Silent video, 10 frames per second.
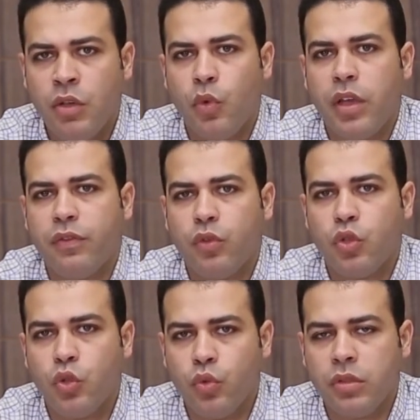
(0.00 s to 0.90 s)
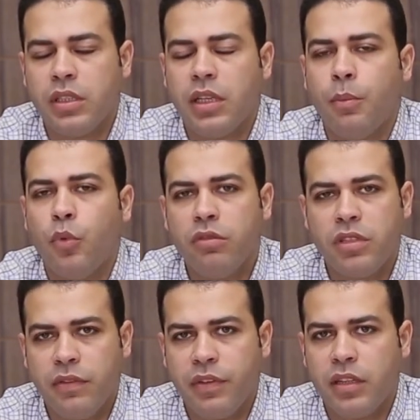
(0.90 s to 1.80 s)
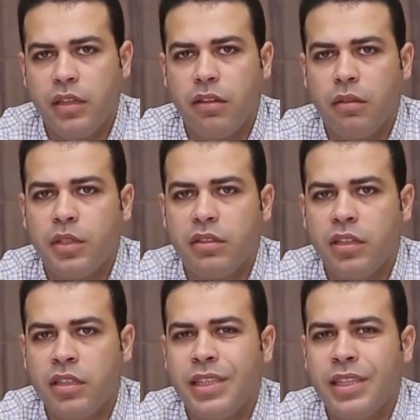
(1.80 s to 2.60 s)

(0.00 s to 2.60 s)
We have to choose the more safe antiarrhythmic drug,